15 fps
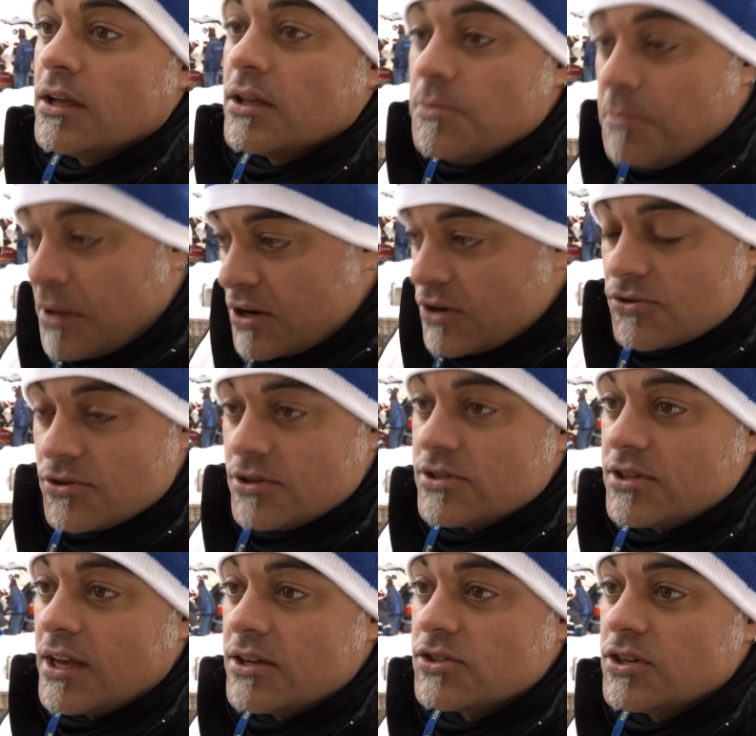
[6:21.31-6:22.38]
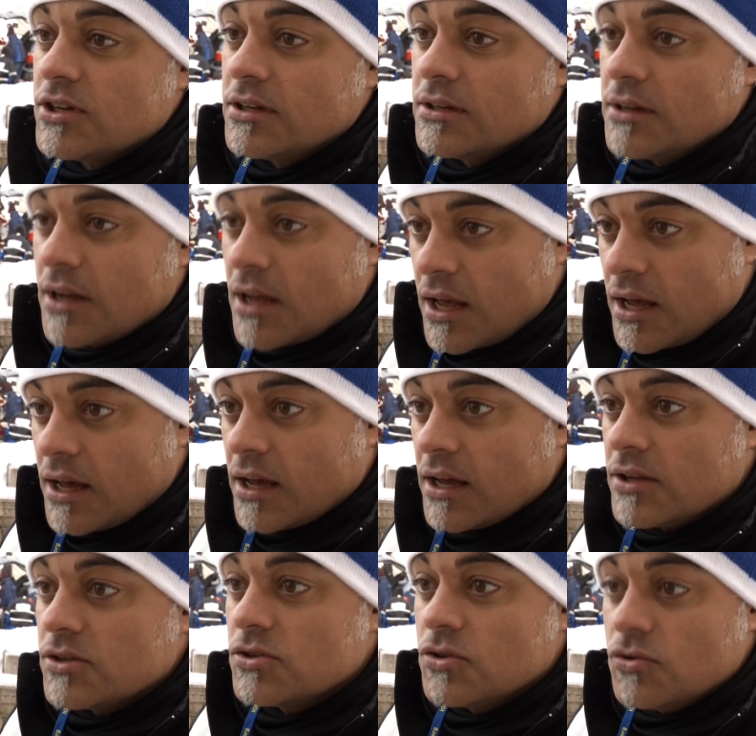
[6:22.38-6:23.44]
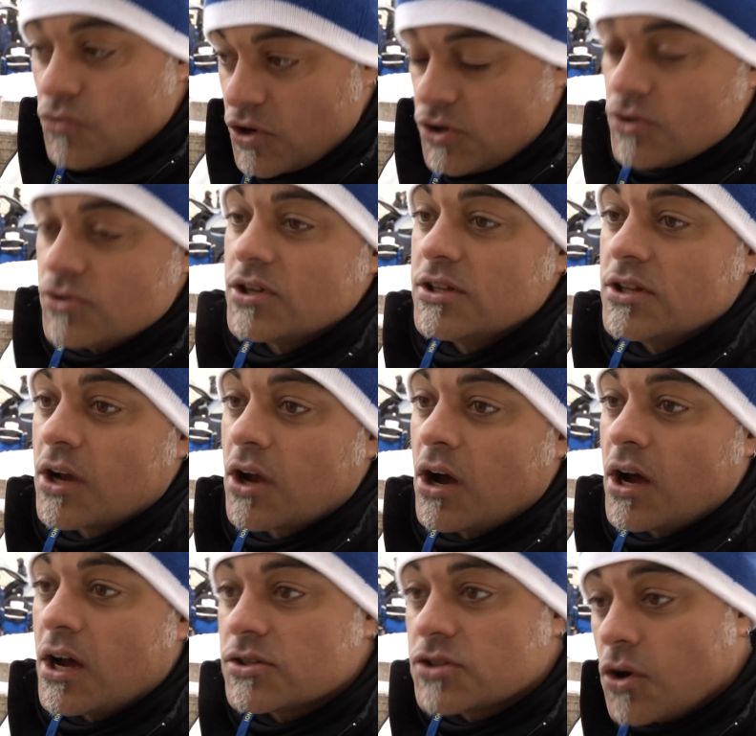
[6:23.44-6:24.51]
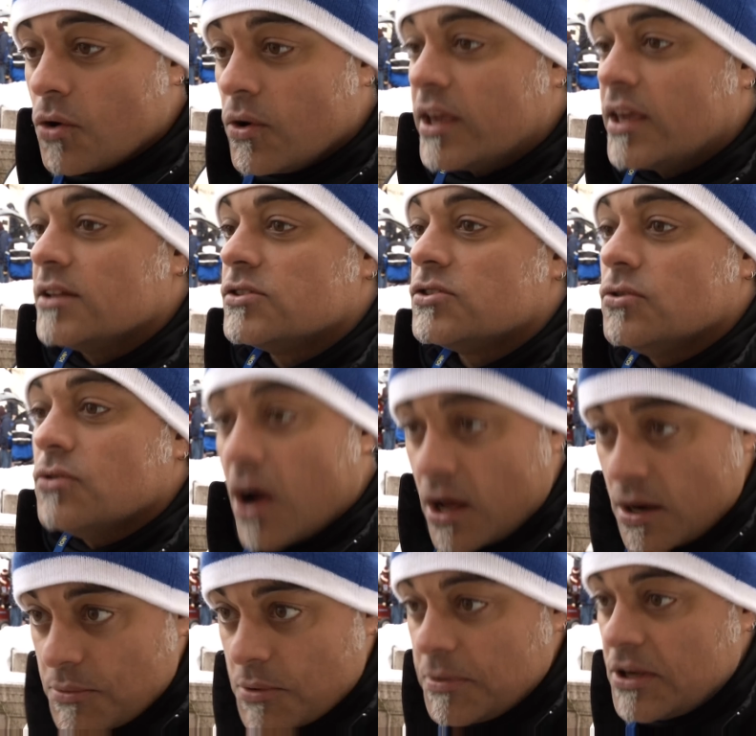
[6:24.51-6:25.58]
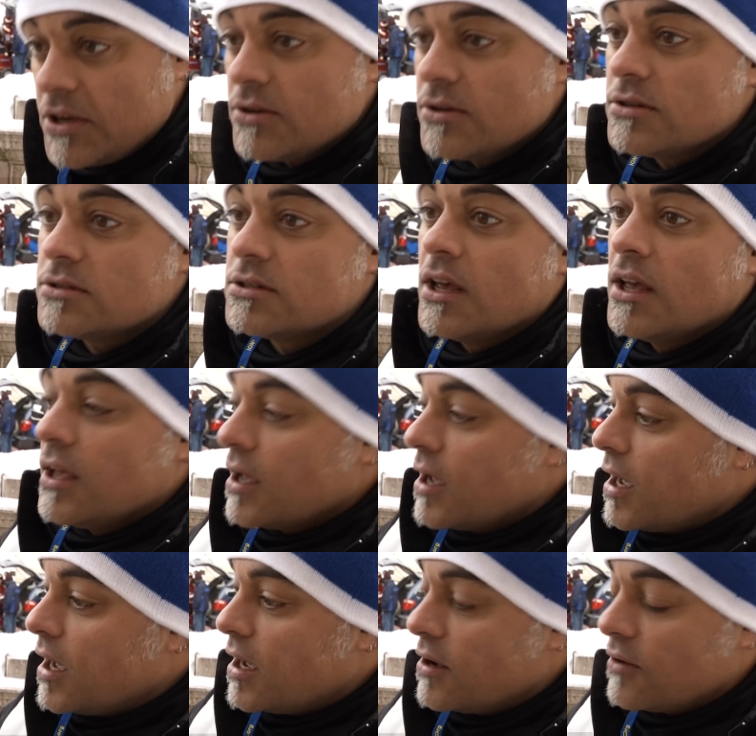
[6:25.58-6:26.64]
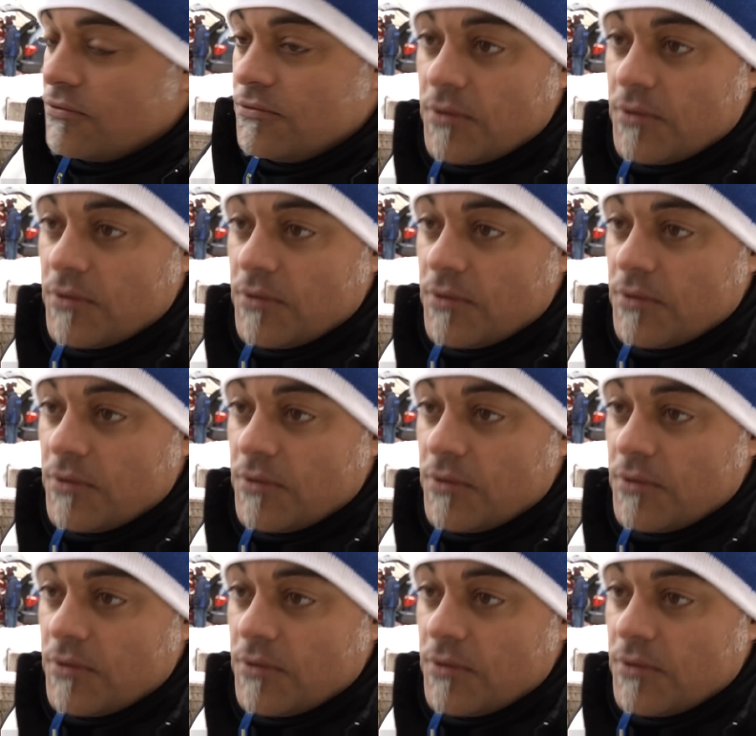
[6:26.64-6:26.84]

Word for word: Miniaturization, uh, reducing the cost, going into automobiles, uh,